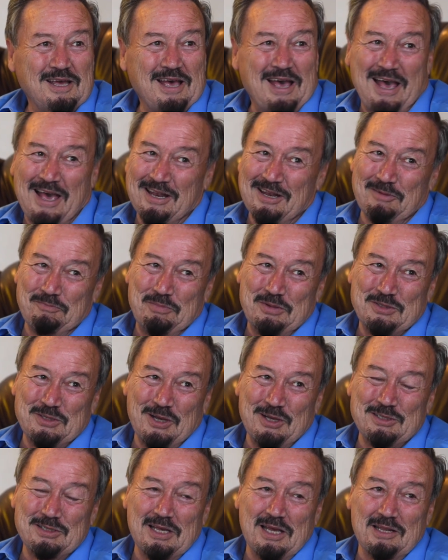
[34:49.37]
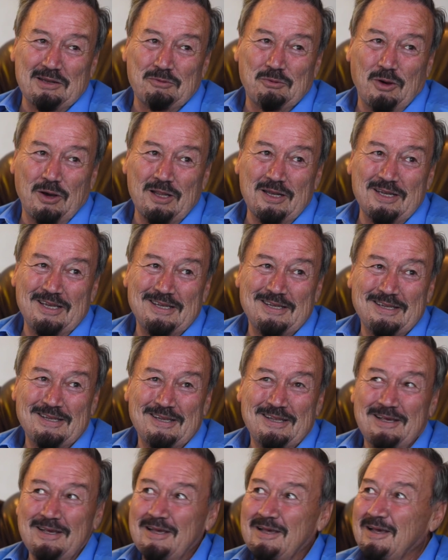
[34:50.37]
And besides that, one,
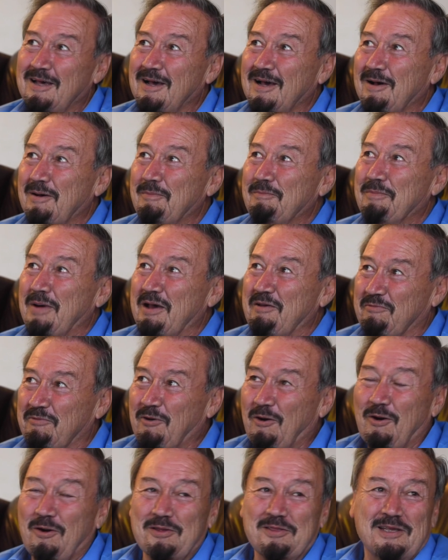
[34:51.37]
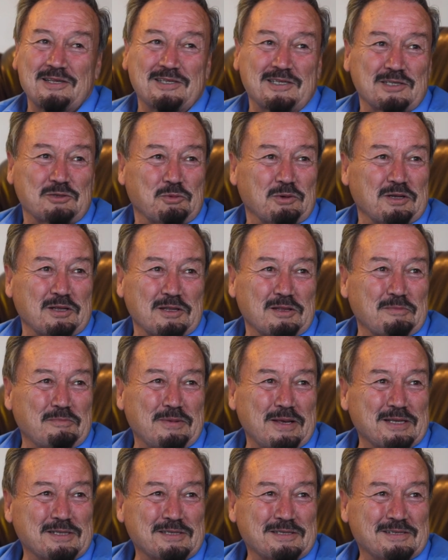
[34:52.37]
by far, this is one of the
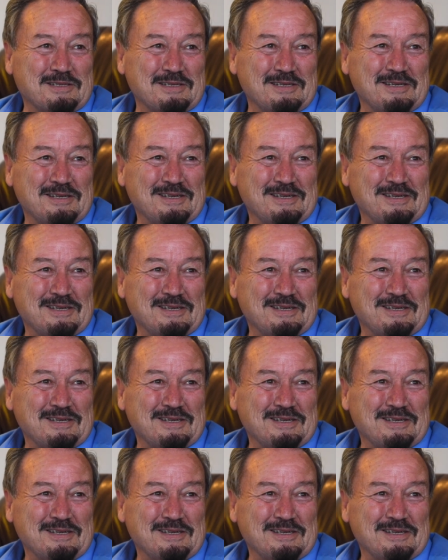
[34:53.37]
best